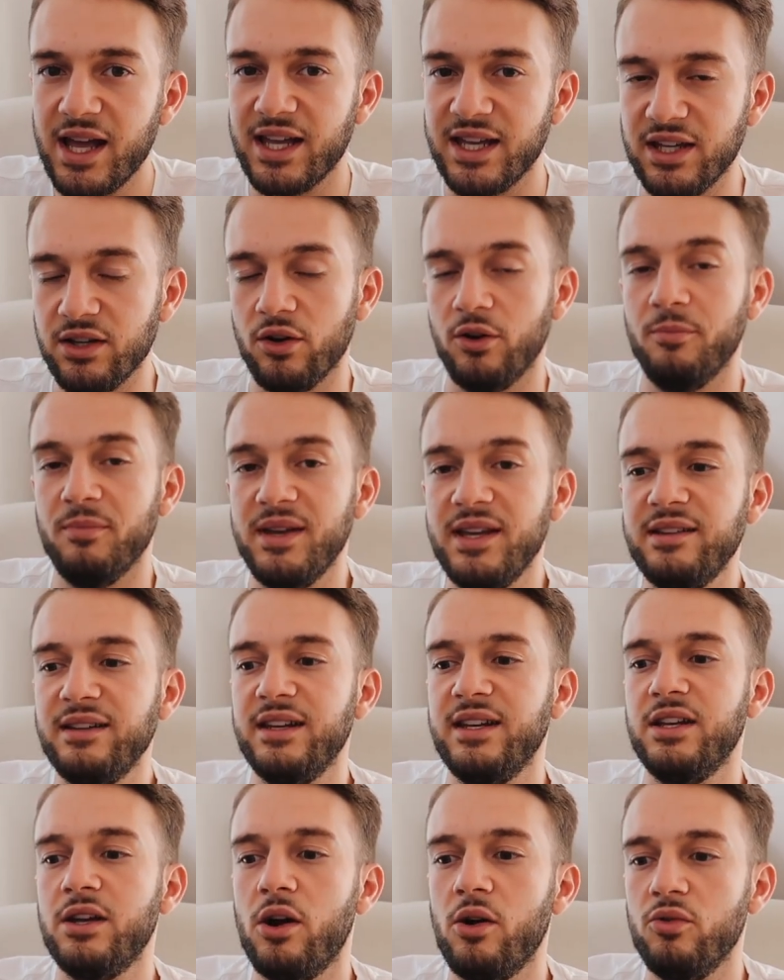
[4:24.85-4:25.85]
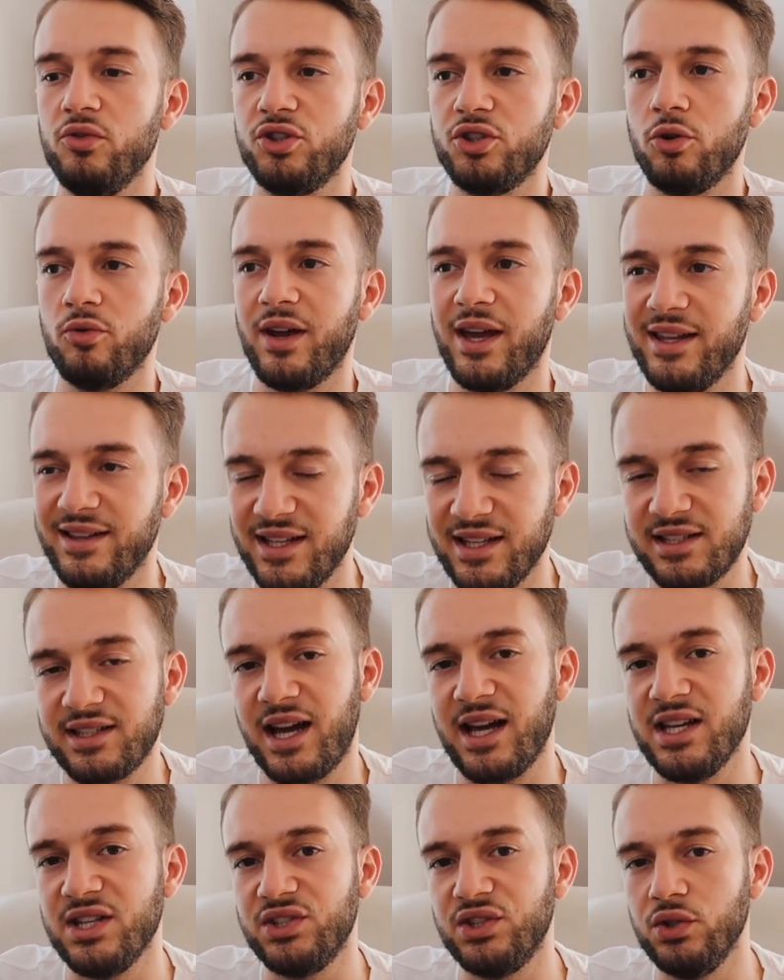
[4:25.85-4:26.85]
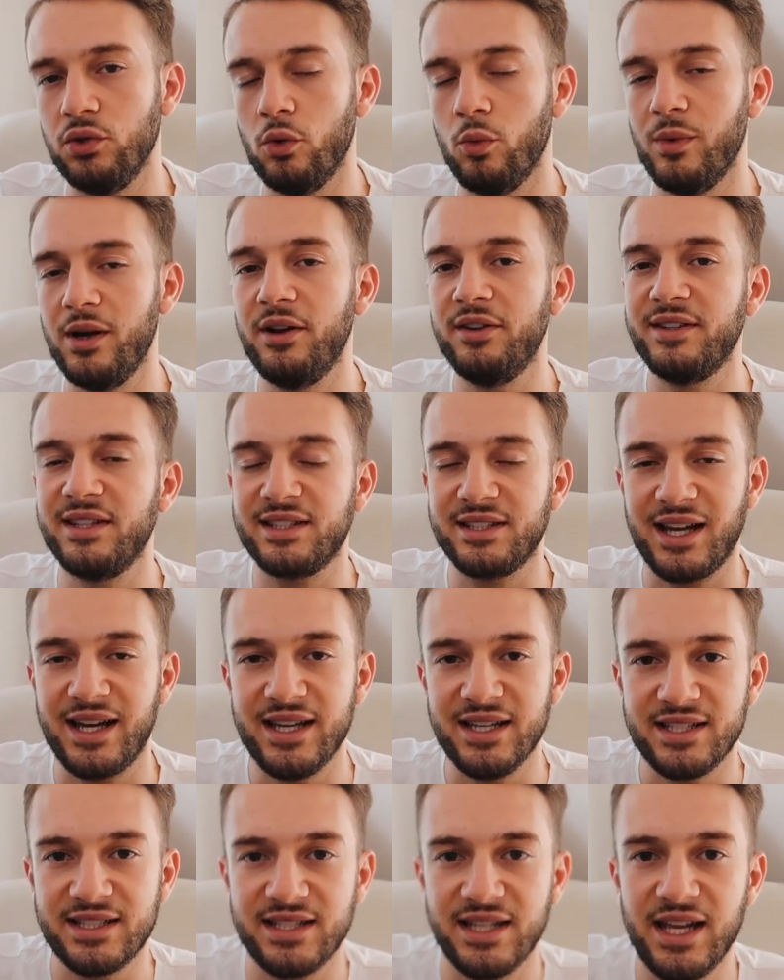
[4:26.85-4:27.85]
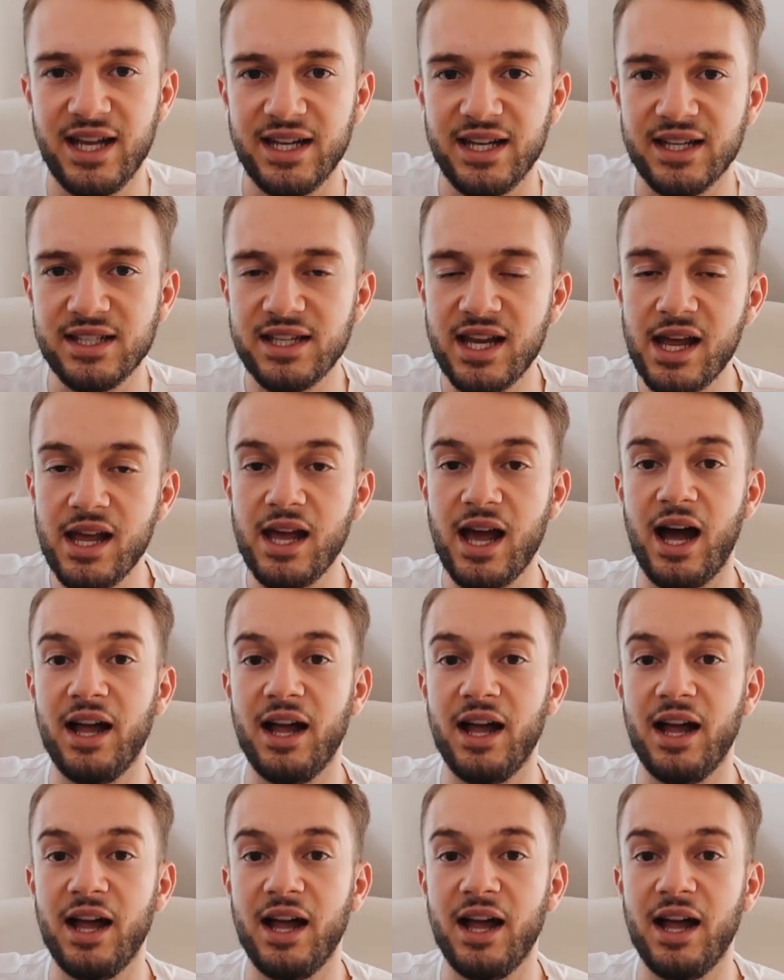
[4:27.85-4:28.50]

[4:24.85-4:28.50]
he immediately knows, okay, this guy is doing well, this guy is serious,